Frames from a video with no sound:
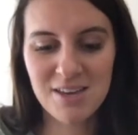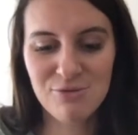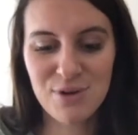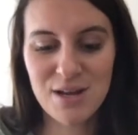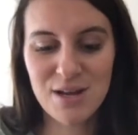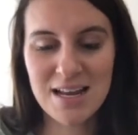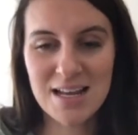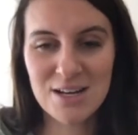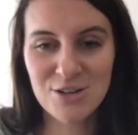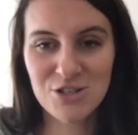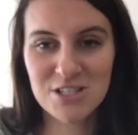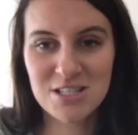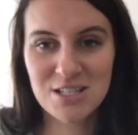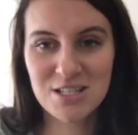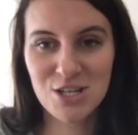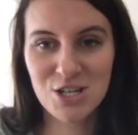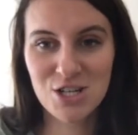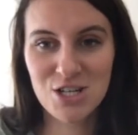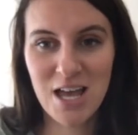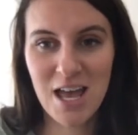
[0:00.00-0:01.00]
really interesting
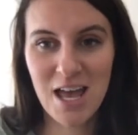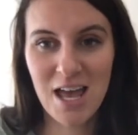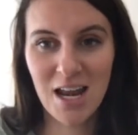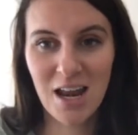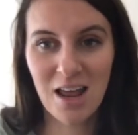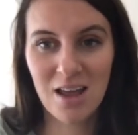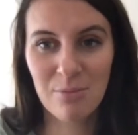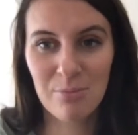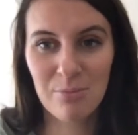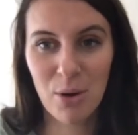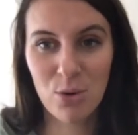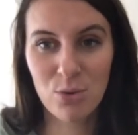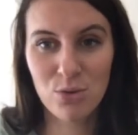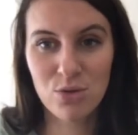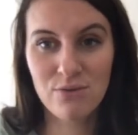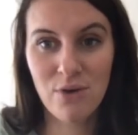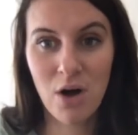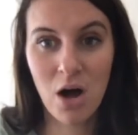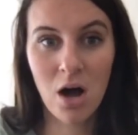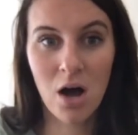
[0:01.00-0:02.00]
to share like both
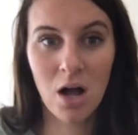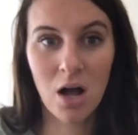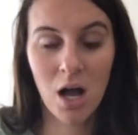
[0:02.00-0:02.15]
of our